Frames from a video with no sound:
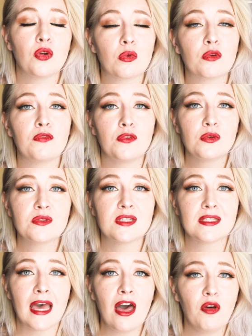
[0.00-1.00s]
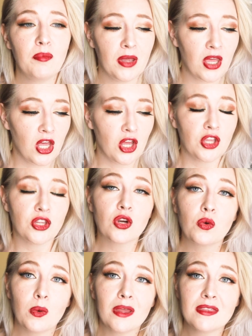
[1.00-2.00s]
who refuses help,
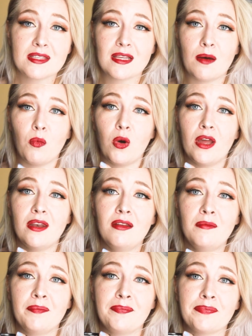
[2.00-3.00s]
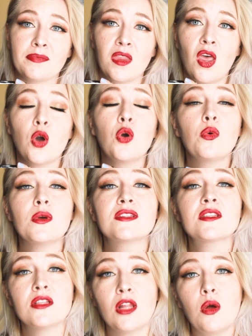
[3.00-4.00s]
you're with someone who
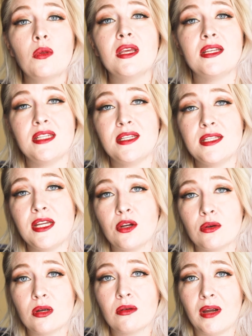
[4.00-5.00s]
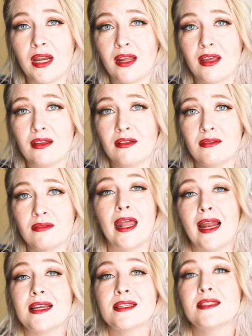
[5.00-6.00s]
is slowly deteriorating.
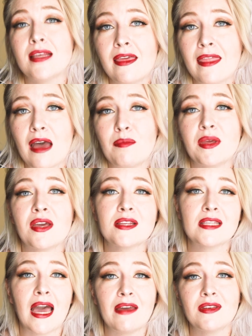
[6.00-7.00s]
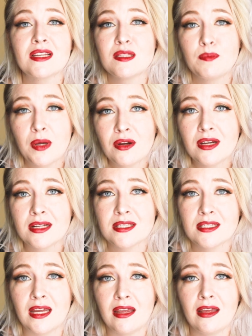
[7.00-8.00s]
And I say that because I've
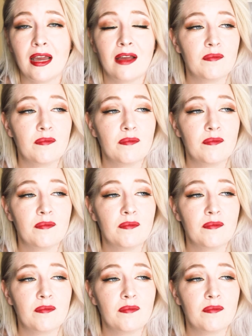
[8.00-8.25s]
experienced it.